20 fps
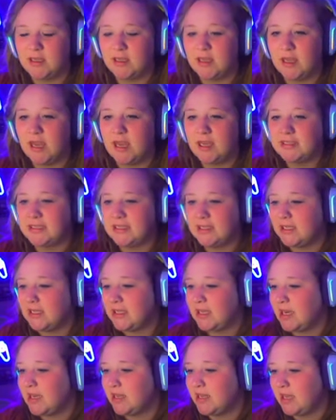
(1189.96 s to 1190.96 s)
I'd say at the
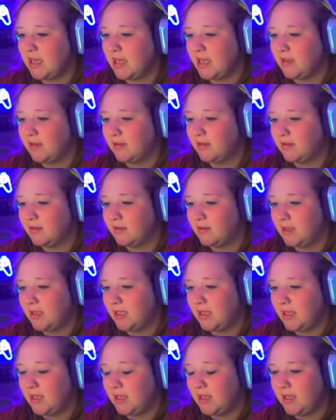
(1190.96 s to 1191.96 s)
end of the day,
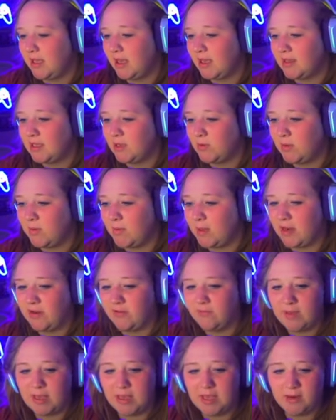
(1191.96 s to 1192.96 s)
I think we might have
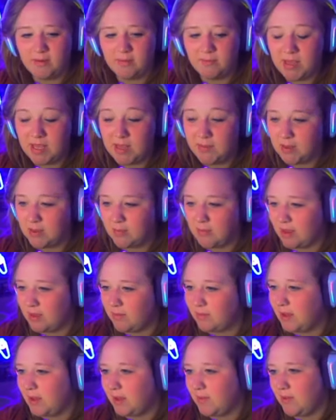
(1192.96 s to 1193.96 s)
made maybe
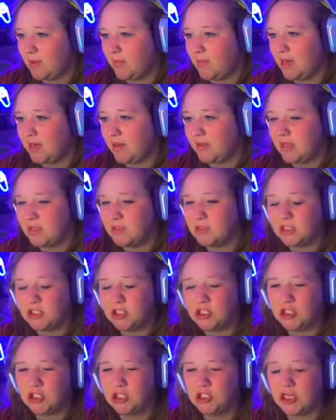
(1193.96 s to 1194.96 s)
maybe made a thousand,
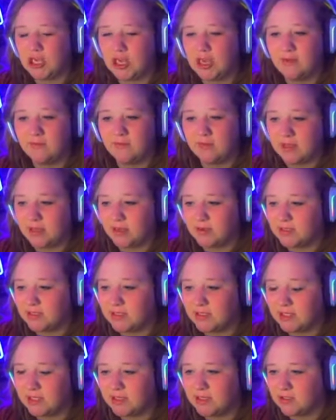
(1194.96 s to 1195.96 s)
just shy of a thousand
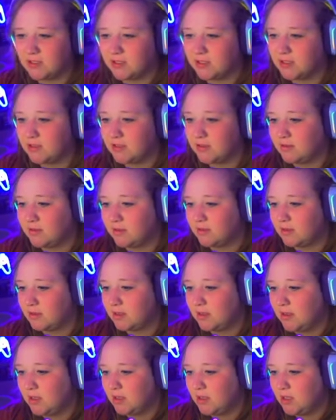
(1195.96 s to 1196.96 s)
dollars.
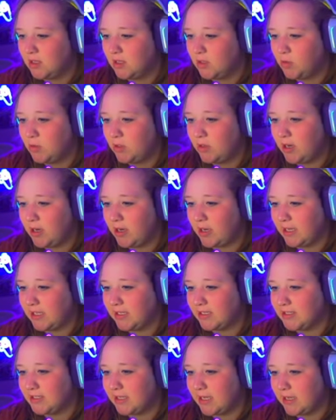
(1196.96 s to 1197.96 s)
What are our
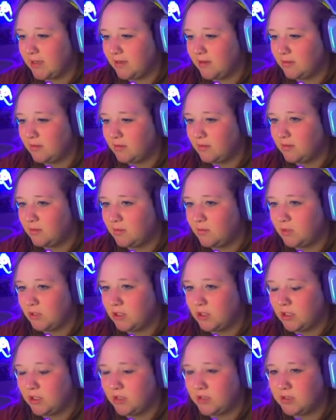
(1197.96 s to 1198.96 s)
needs at? We
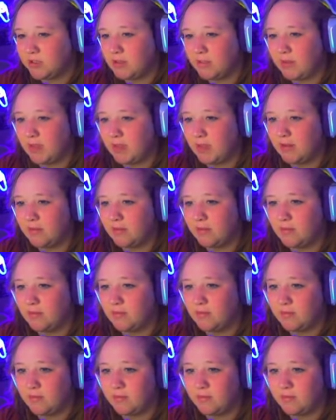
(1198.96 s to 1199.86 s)
could use the bathroom.